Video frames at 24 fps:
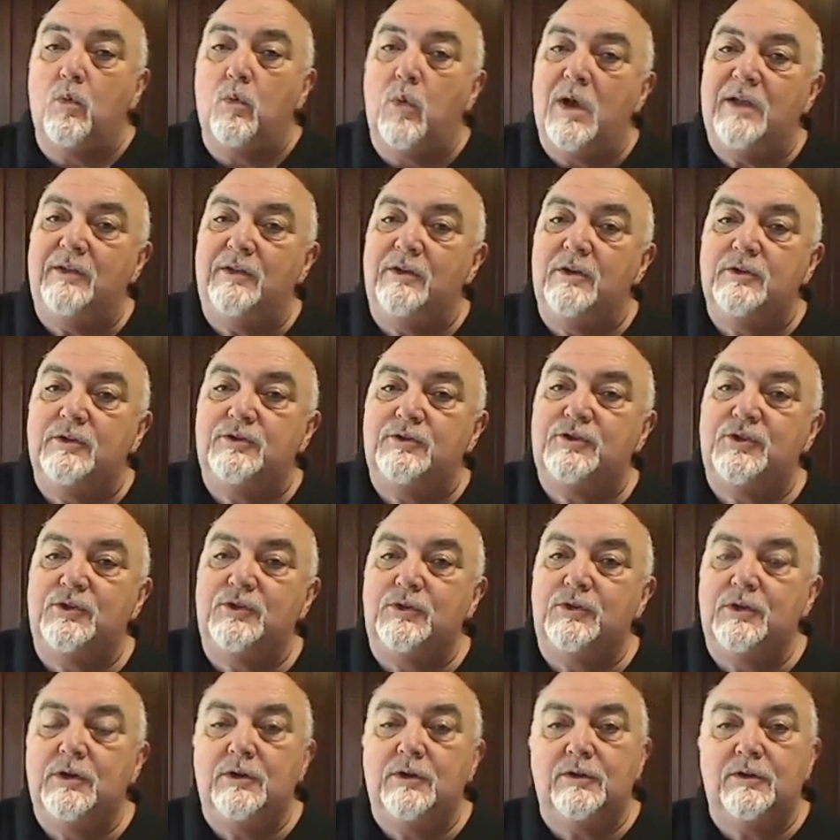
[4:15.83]
1,
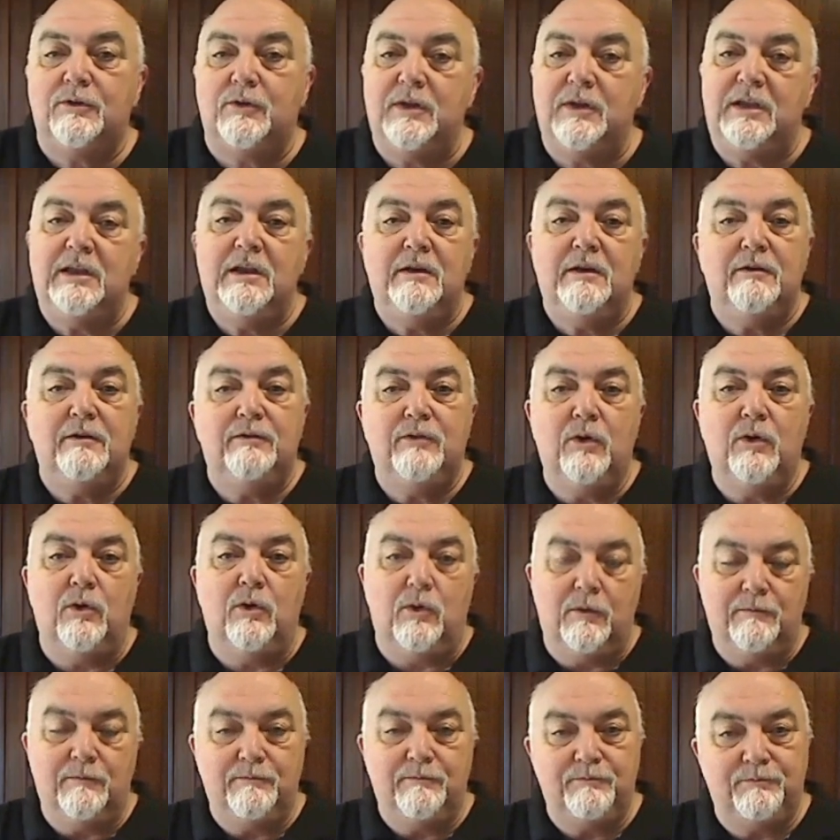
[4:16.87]
2, 3,
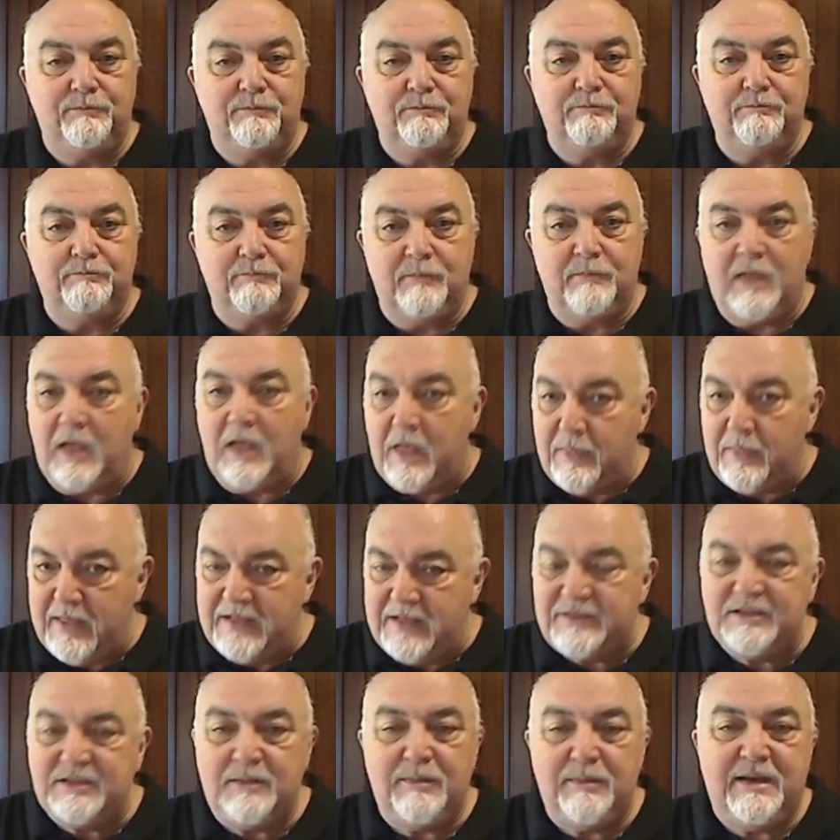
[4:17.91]
4. And
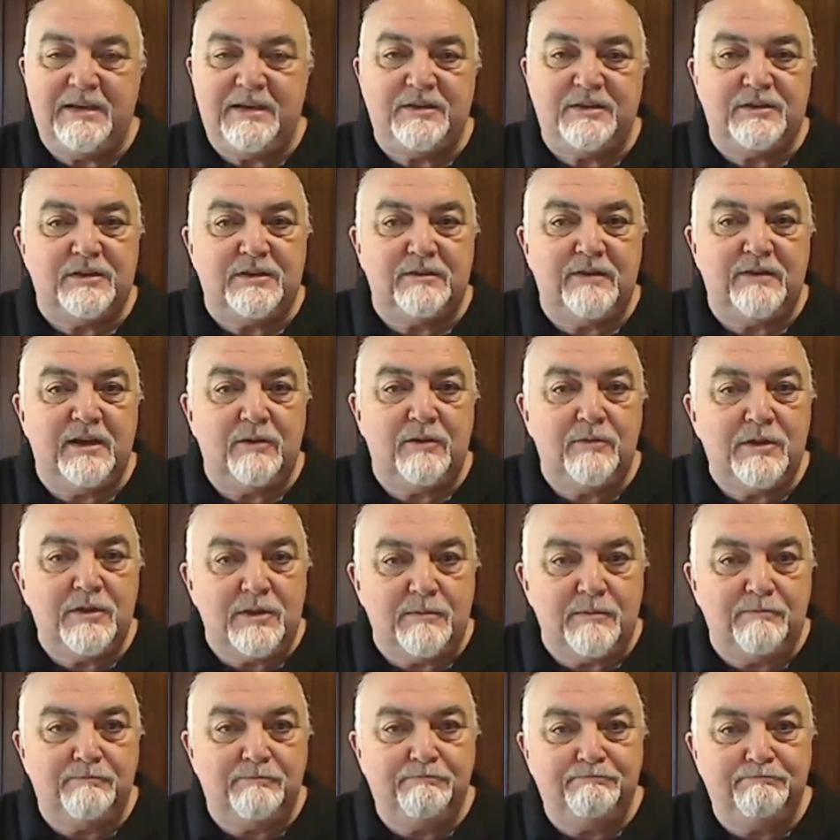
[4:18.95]
that's the basis of our
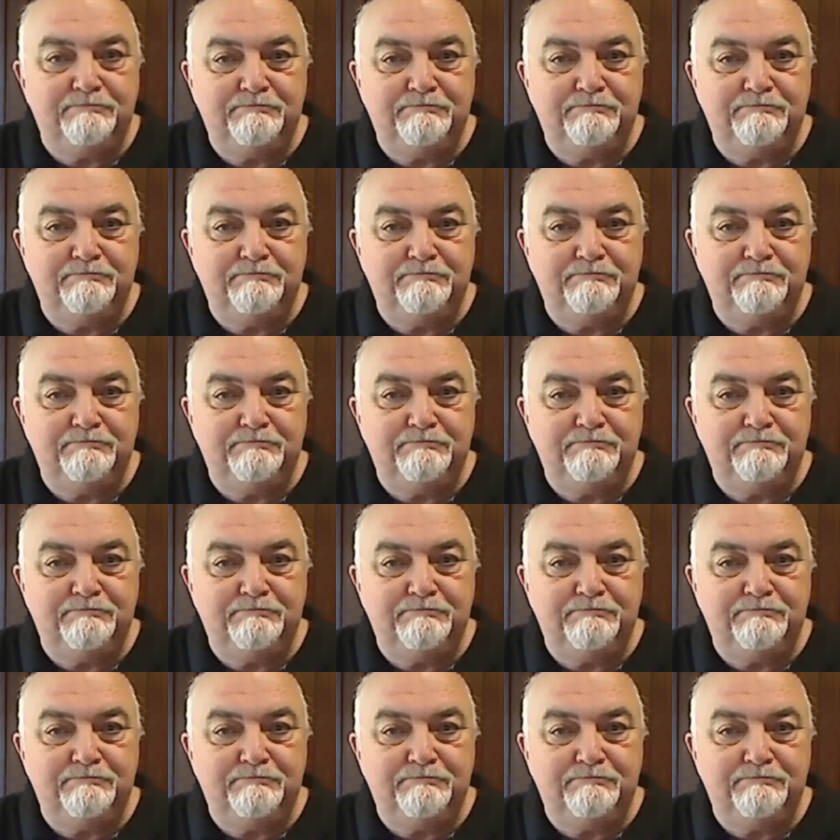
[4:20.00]
rhythm.